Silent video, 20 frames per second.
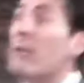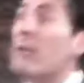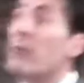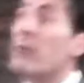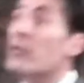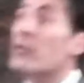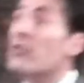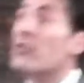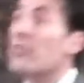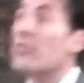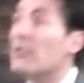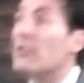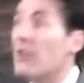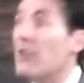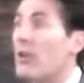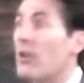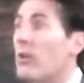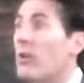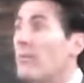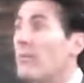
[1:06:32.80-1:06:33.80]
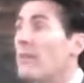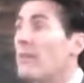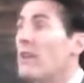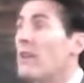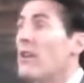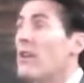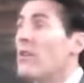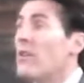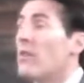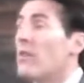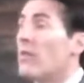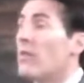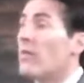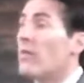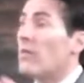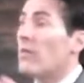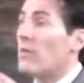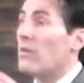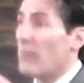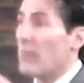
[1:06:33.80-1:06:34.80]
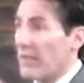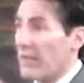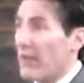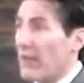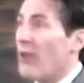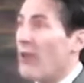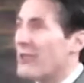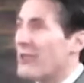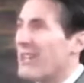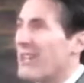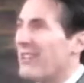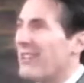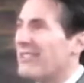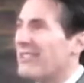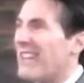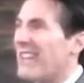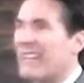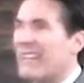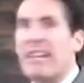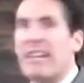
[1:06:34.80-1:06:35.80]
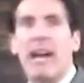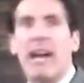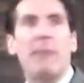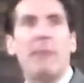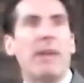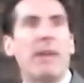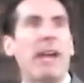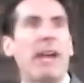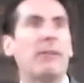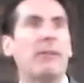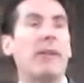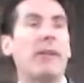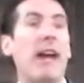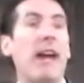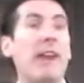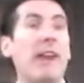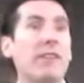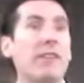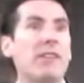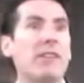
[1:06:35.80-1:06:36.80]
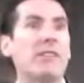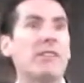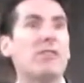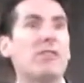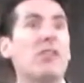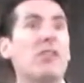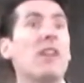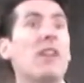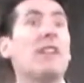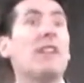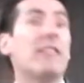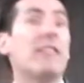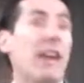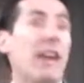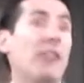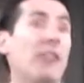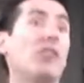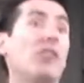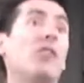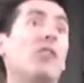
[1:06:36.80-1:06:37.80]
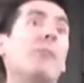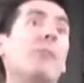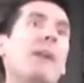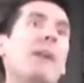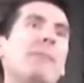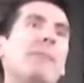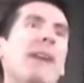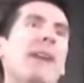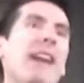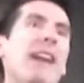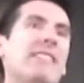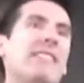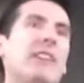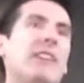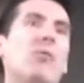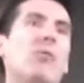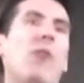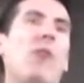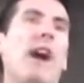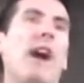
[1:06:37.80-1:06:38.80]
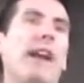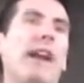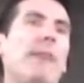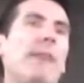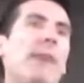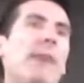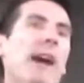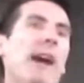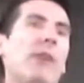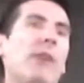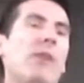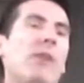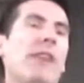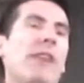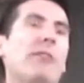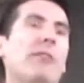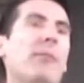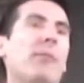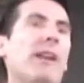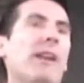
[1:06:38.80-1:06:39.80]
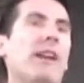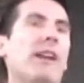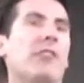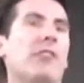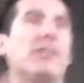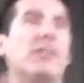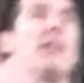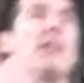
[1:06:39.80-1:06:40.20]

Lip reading: what you can do with the hotels.com Captain Obvious is, Tanya, you might be asking, why am I, when everybody else